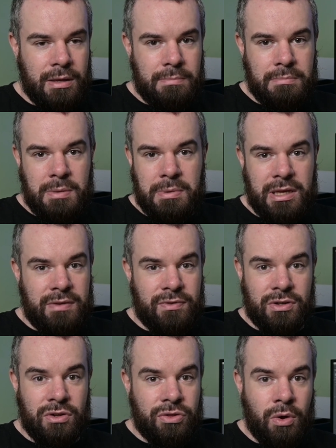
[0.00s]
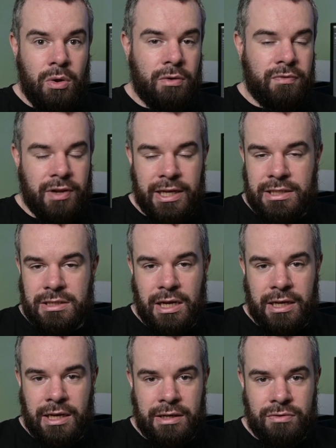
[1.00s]
maybe even the whole flight. I
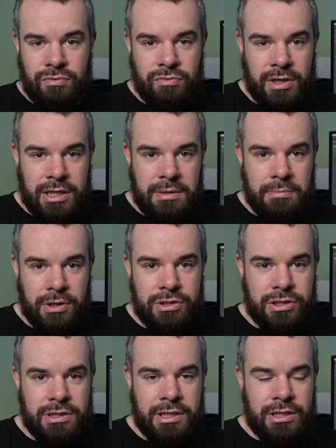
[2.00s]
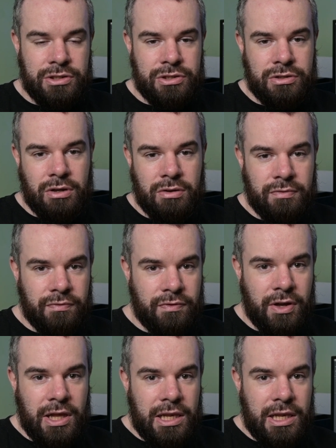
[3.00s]
hadn't really much intention of